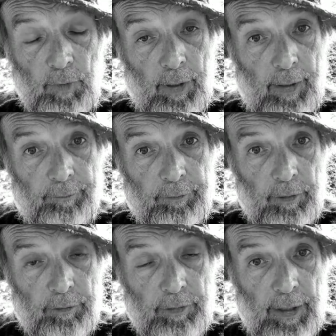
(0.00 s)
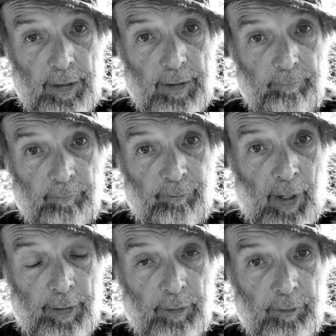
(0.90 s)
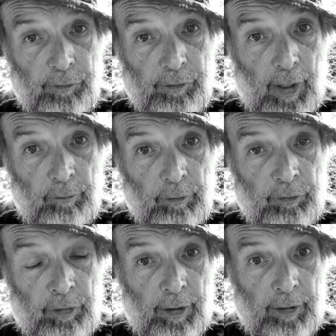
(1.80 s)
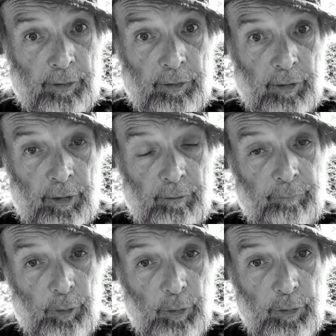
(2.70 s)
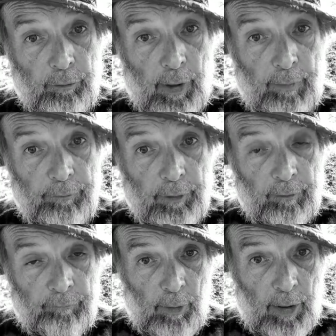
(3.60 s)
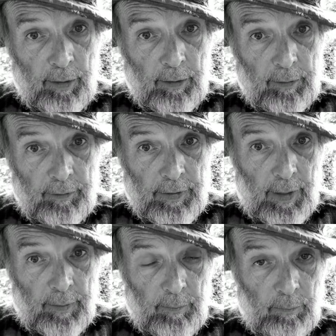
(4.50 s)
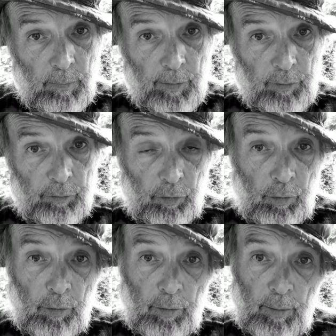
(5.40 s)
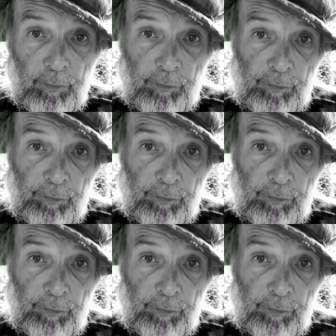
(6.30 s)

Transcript: after taking final sacrosanct photographs of my dead mother's corpse,